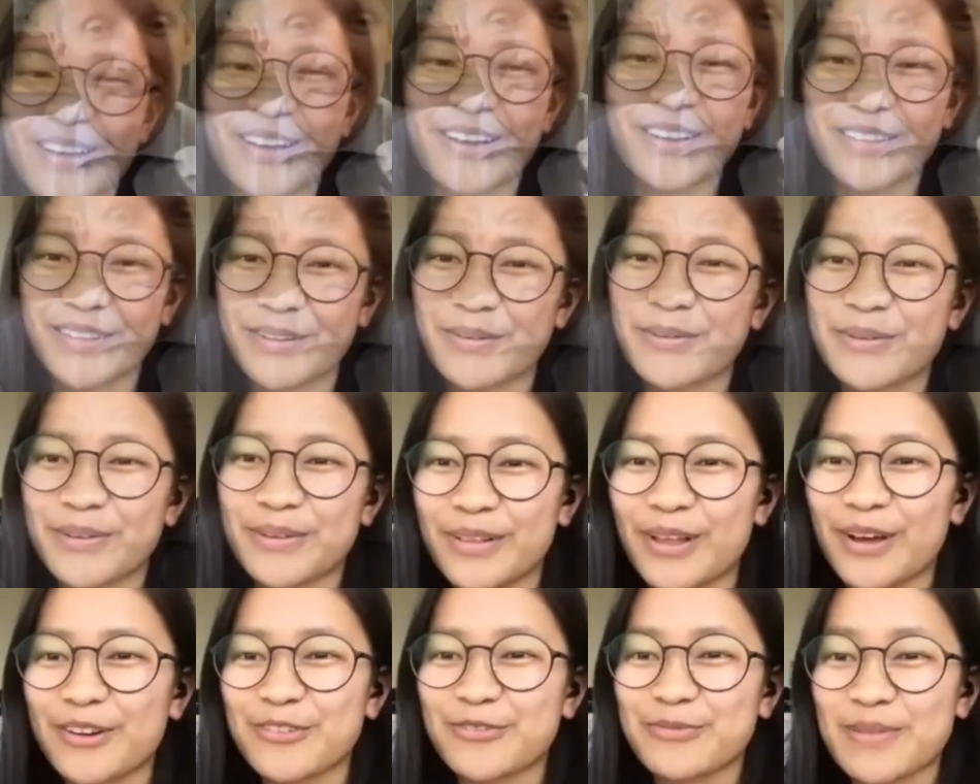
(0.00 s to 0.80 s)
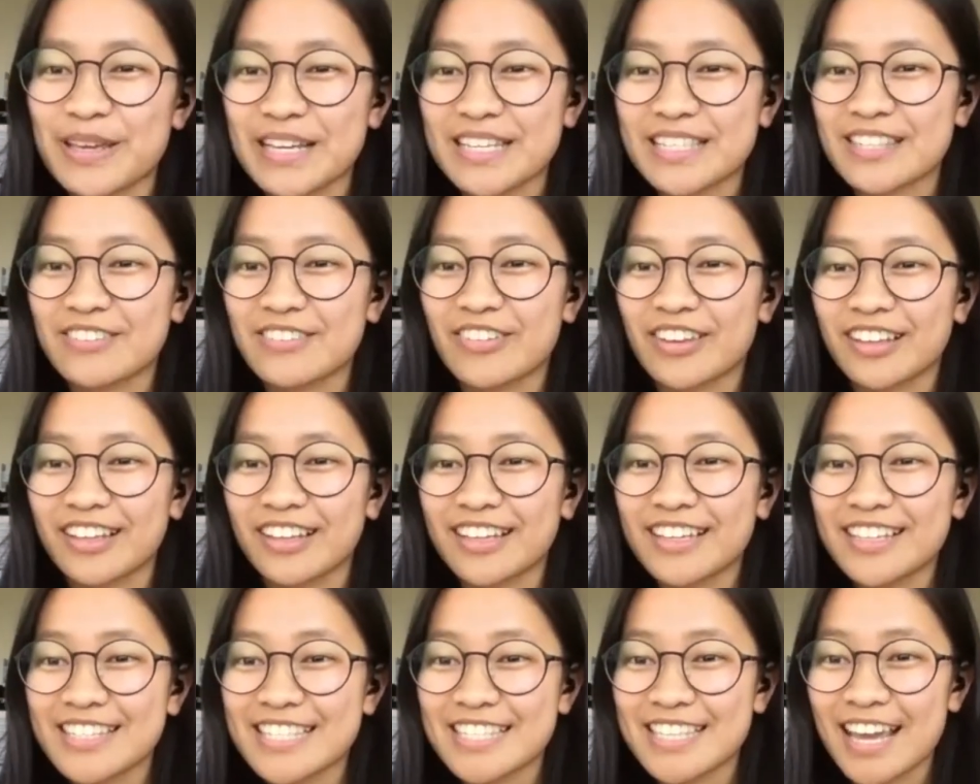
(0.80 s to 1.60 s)
Oh, there were a lot of mixed
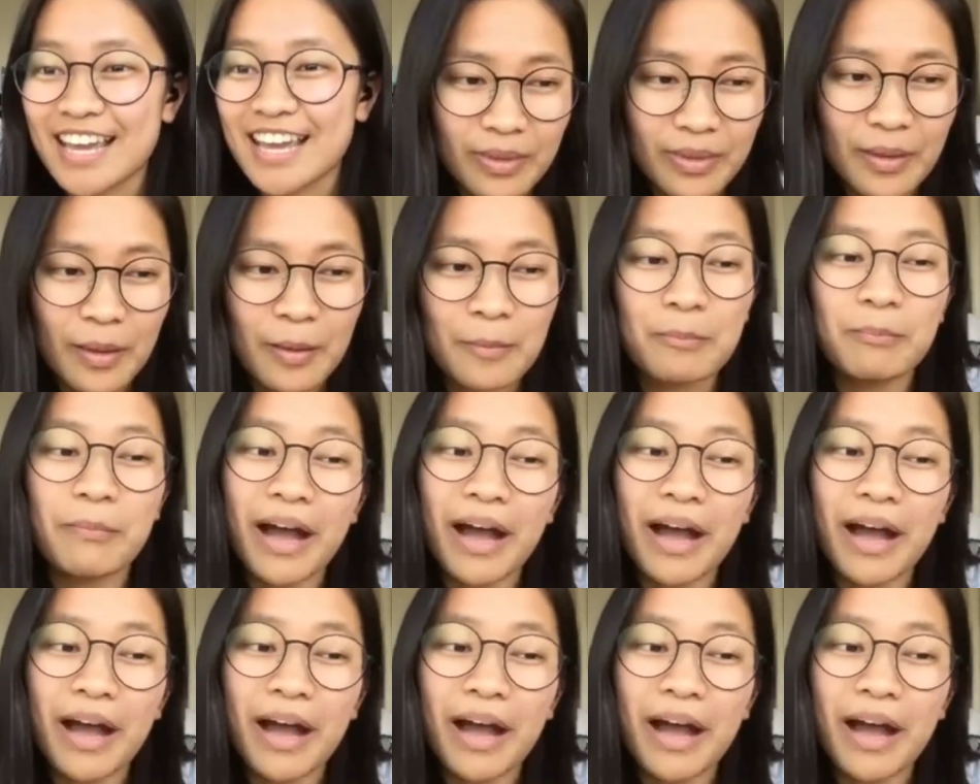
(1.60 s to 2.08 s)
feelings there.